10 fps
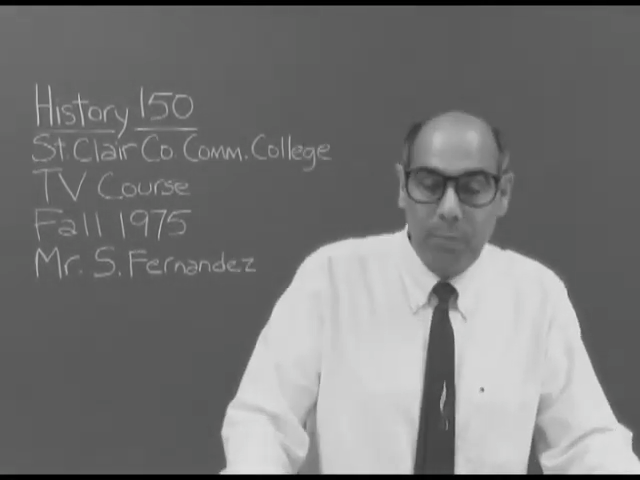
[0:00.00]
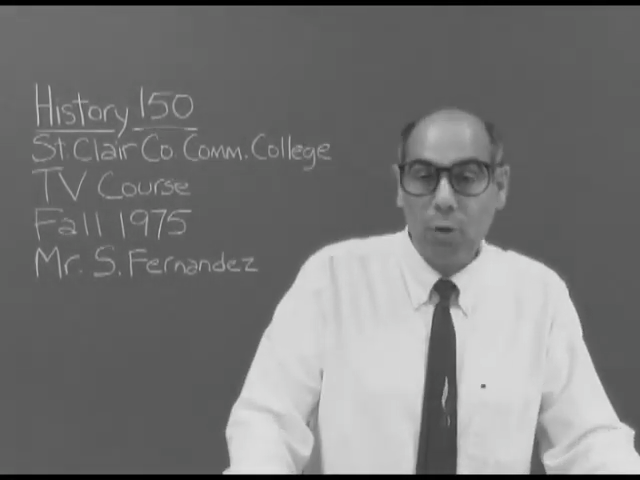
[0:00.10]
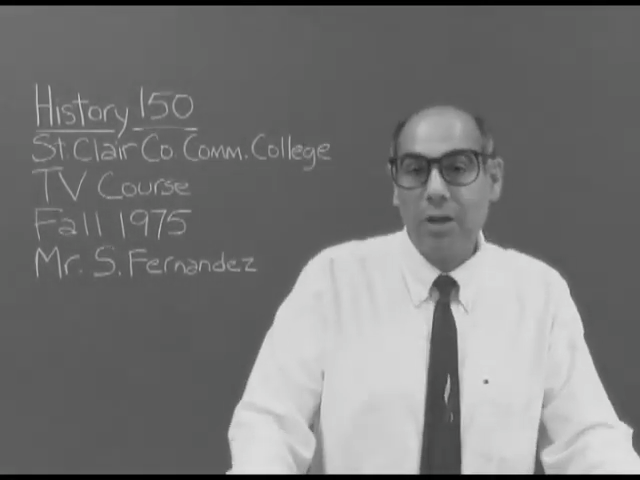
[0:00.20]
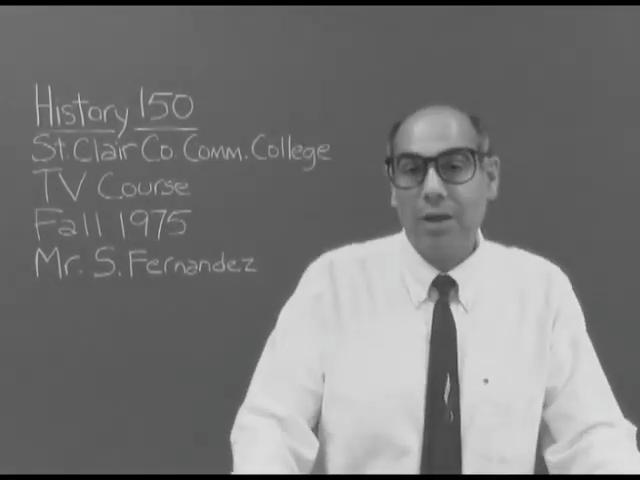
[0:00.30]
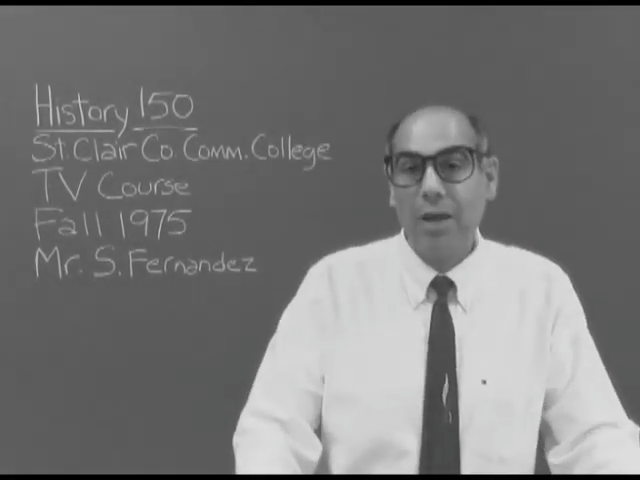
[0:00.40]

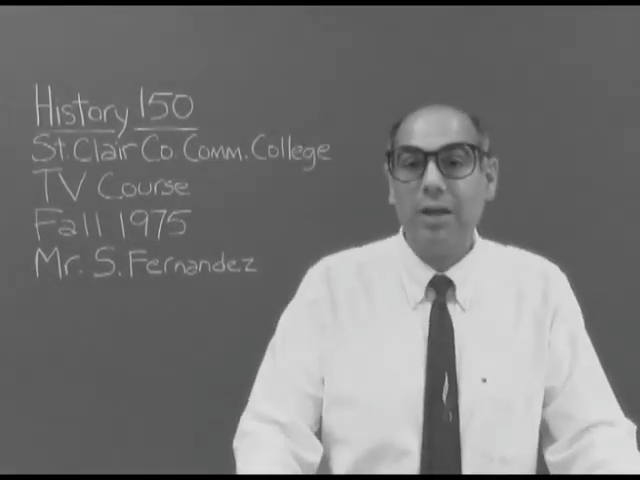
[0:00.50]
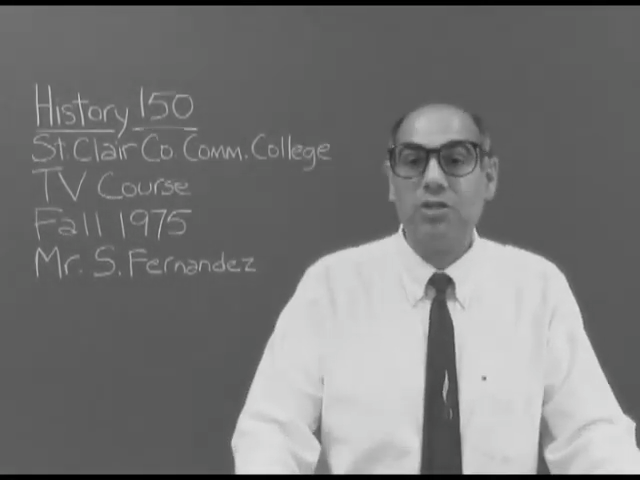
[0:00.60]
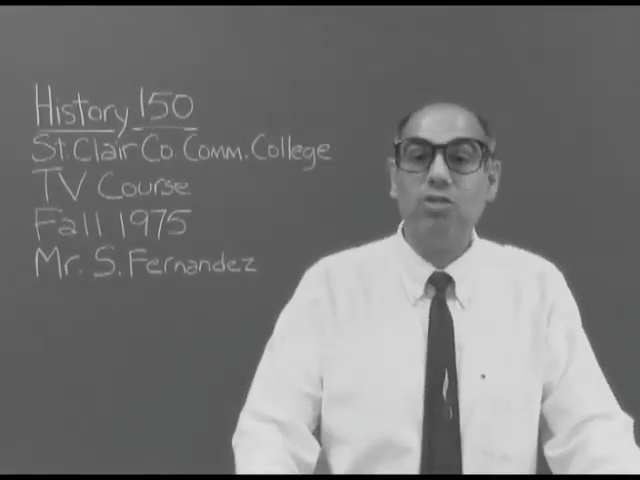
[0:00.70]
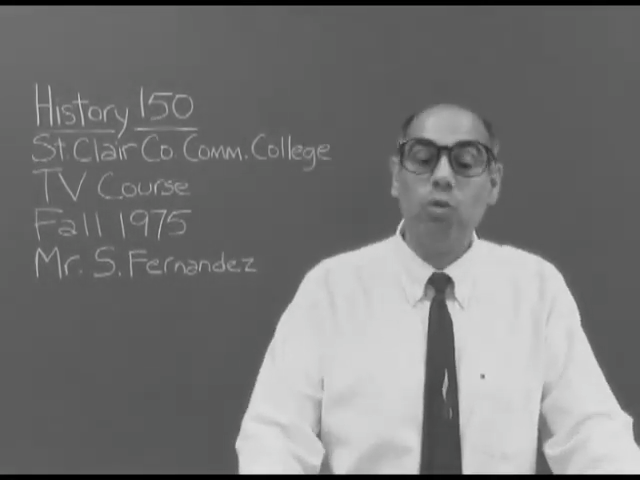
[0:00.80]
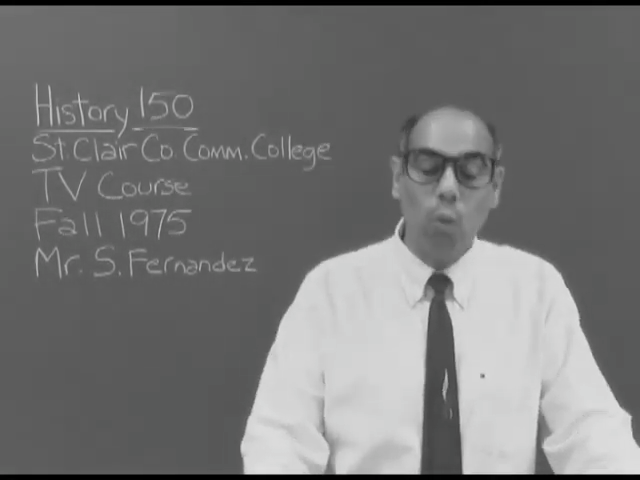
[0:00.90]

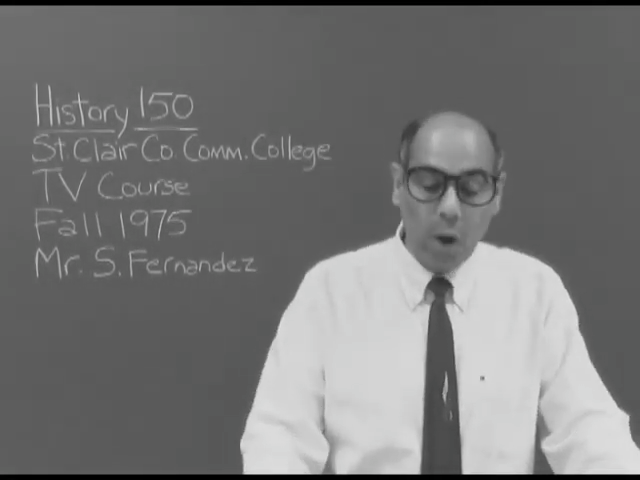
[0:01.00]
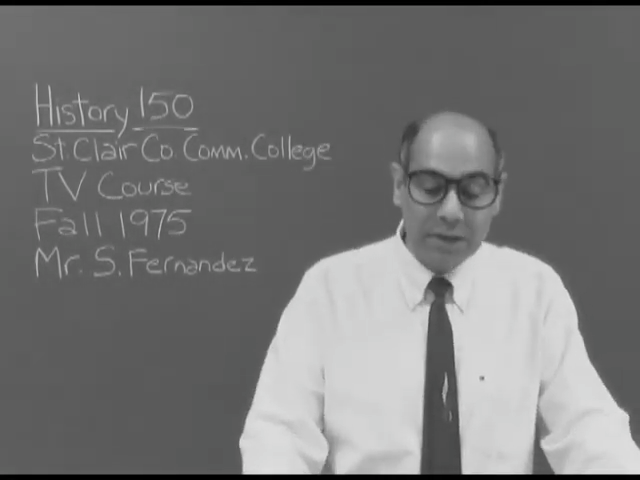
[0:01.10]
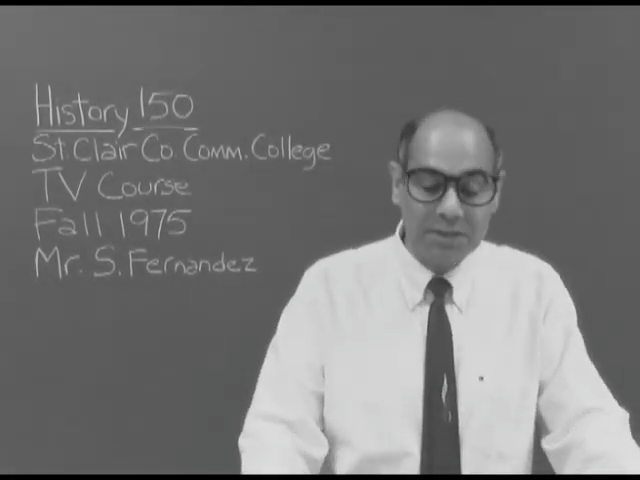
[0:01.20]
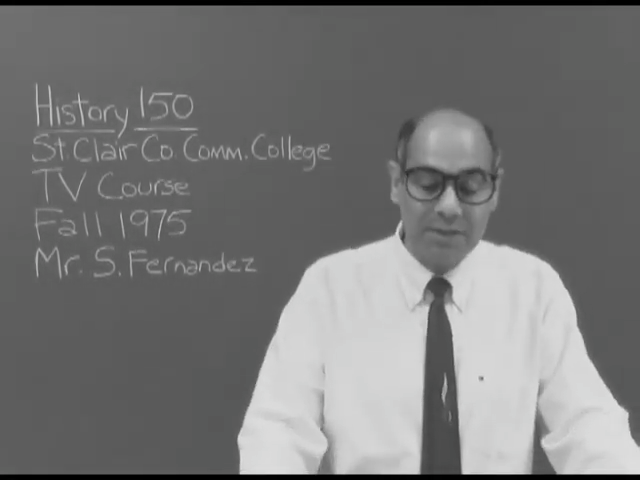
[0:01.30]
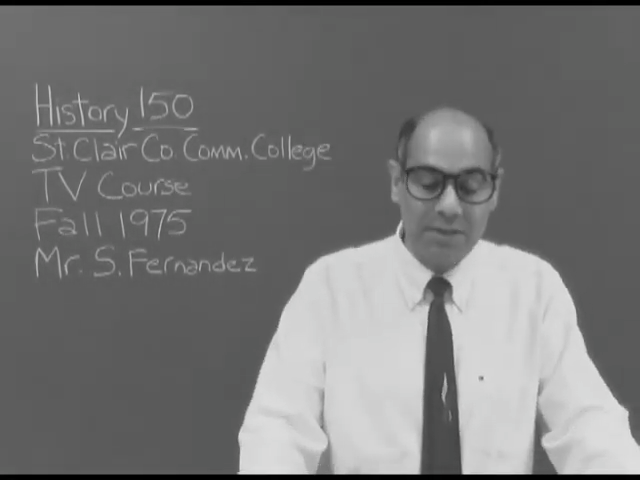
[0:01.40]
broadcast
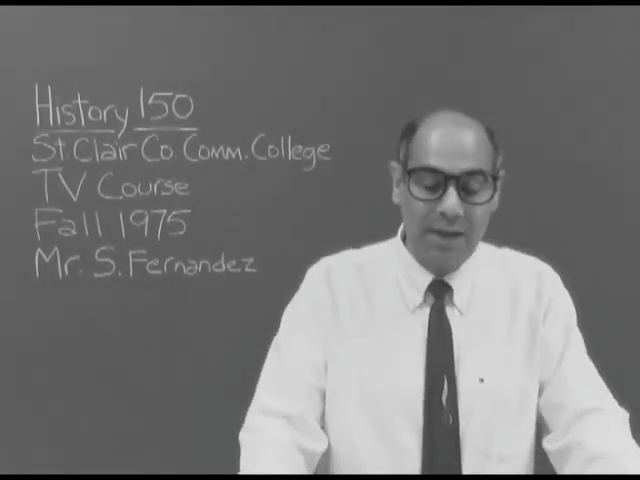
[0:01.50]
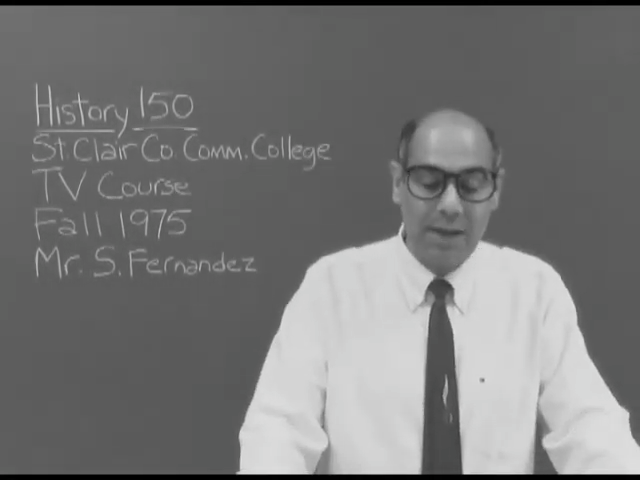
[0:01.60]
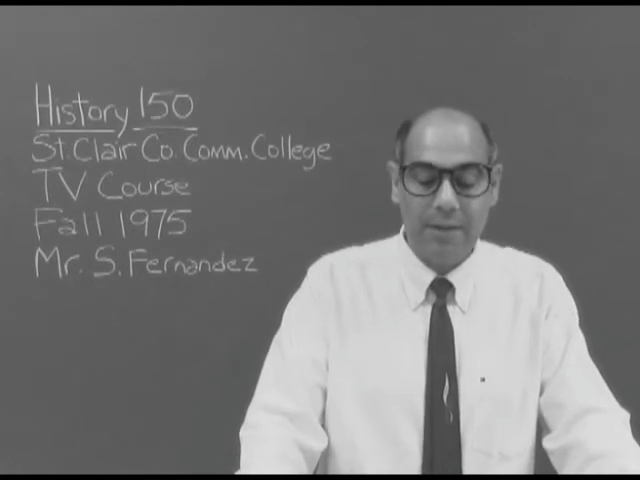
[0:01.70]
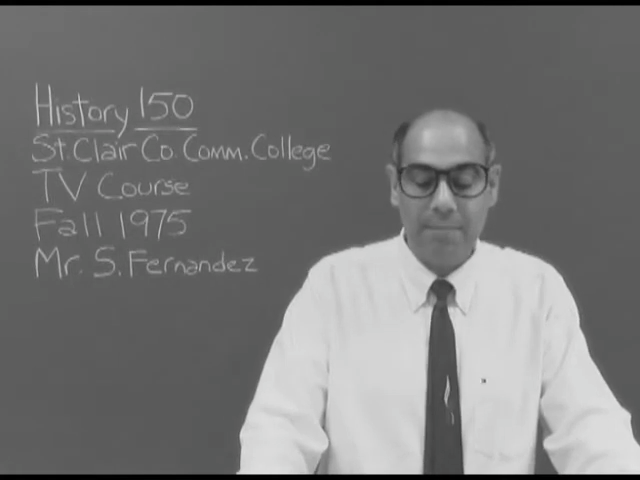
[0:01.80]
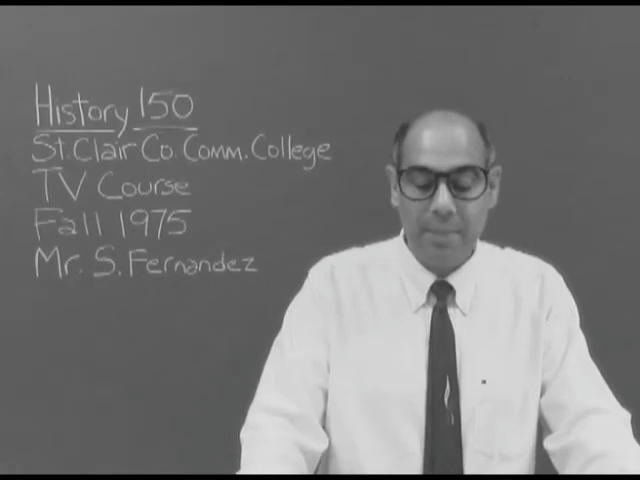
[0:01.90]
twice a
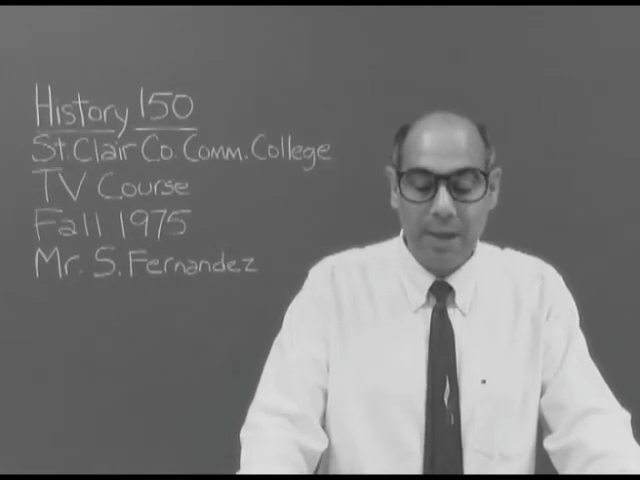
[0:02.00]
day